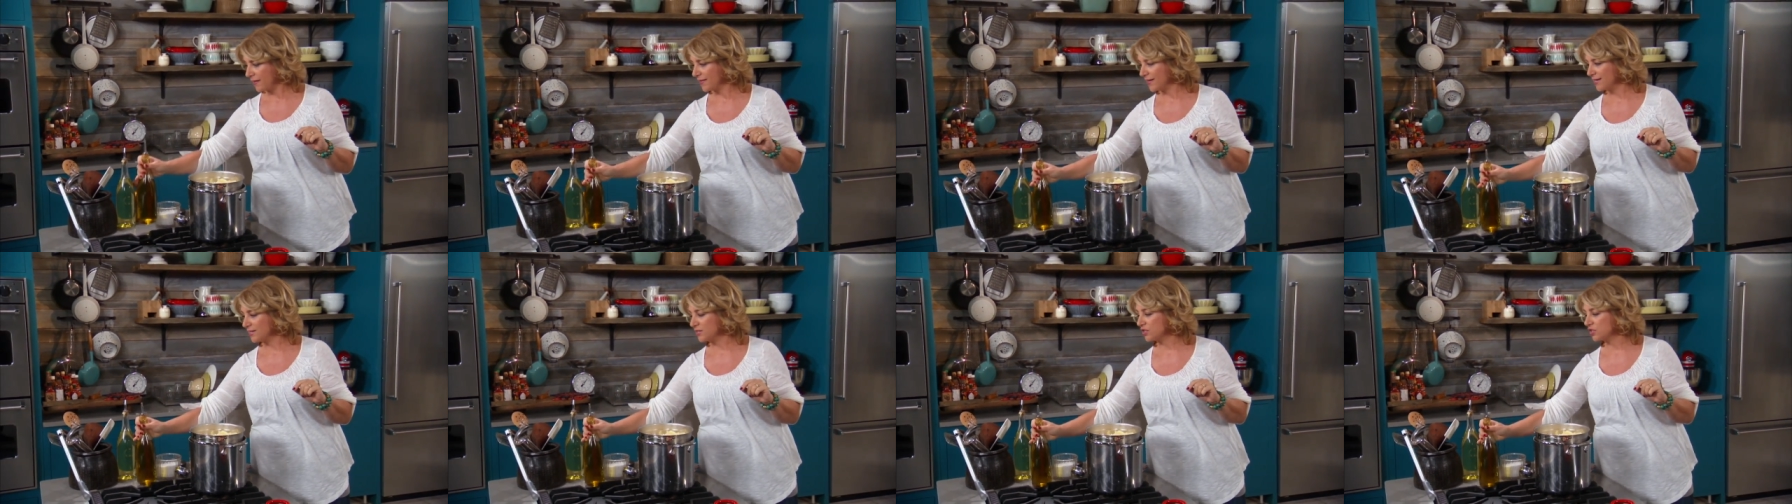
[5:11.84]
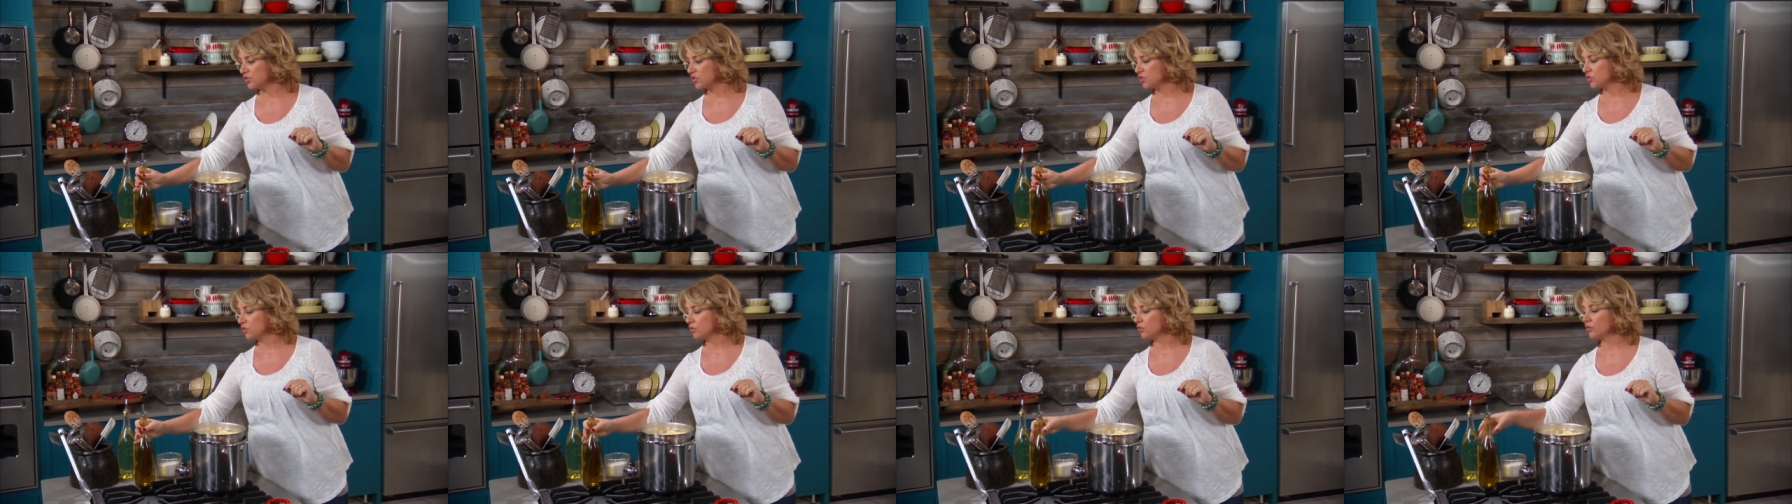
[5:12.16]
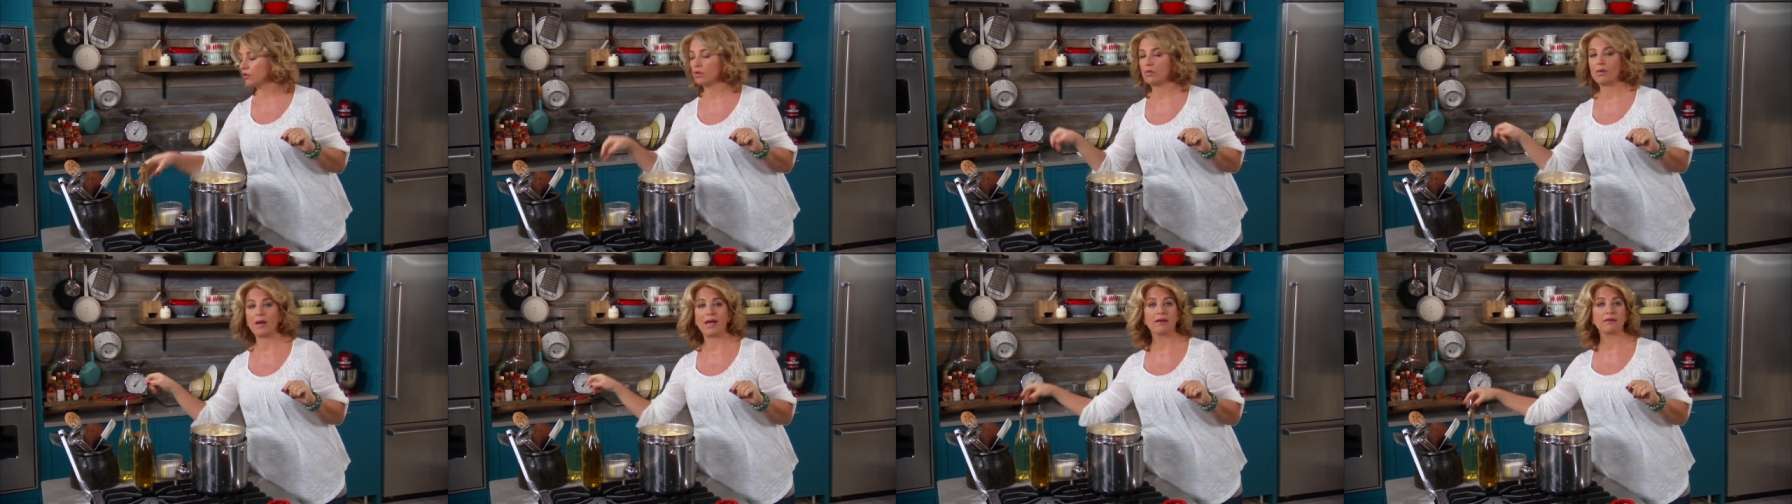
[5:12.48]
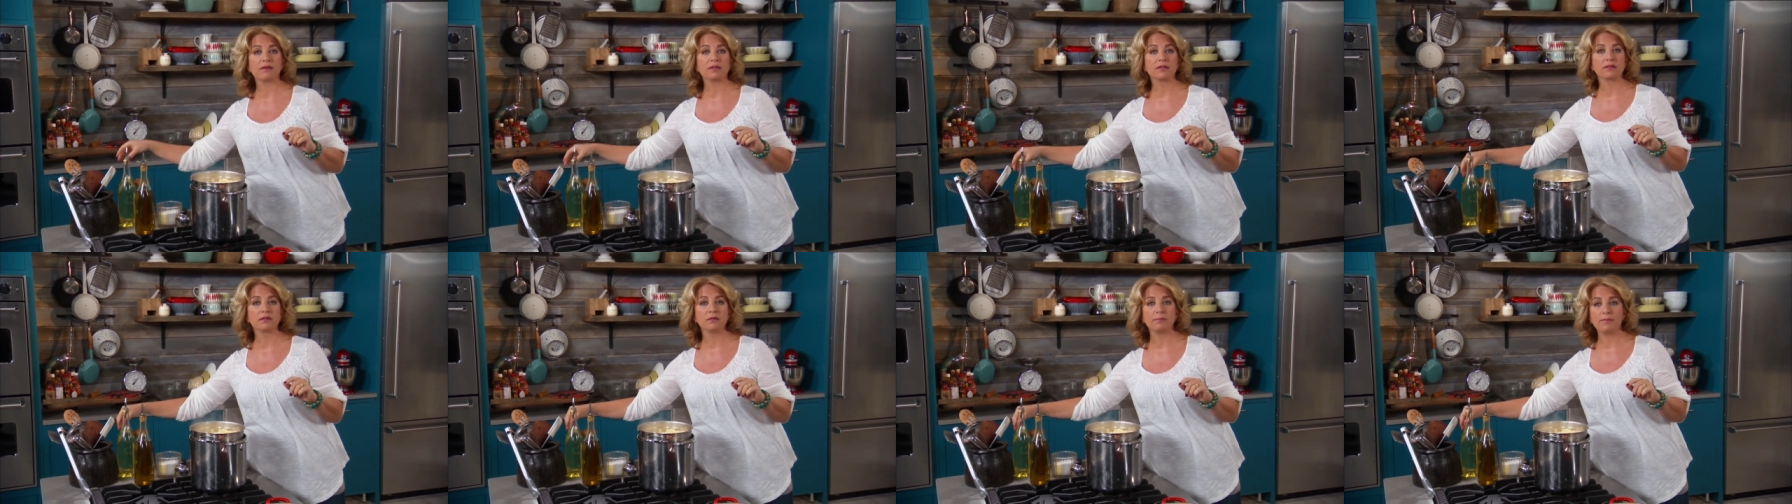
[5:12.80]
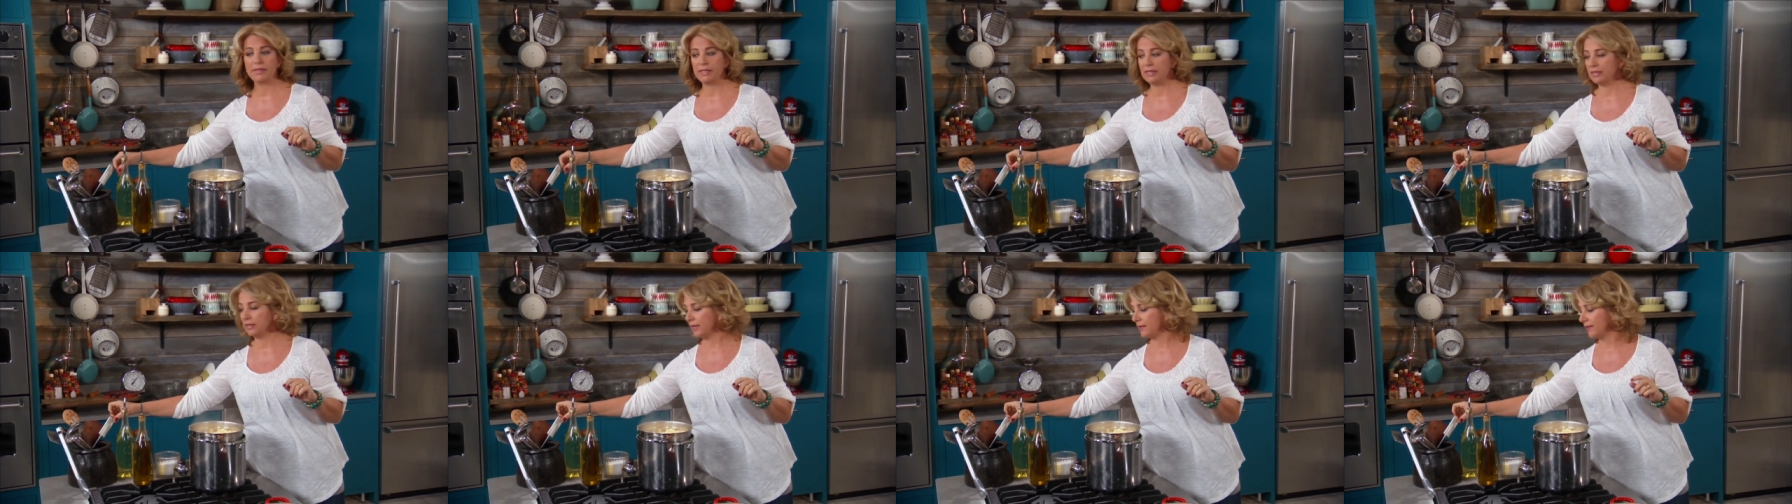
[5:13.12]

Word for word: and then just stir it around a little bit,